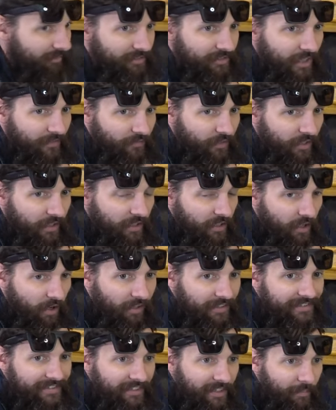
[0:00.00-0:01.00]
some stuff like
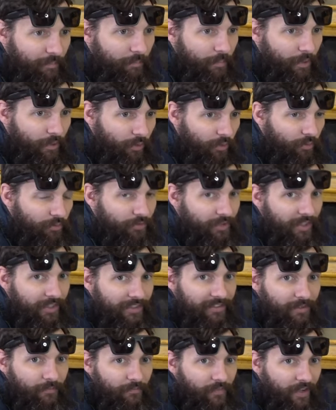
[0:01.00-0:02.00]
custom milled,
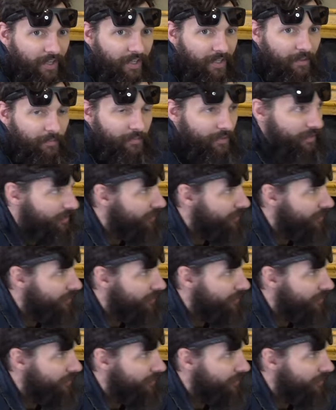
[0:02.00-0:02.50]
custom fabbed.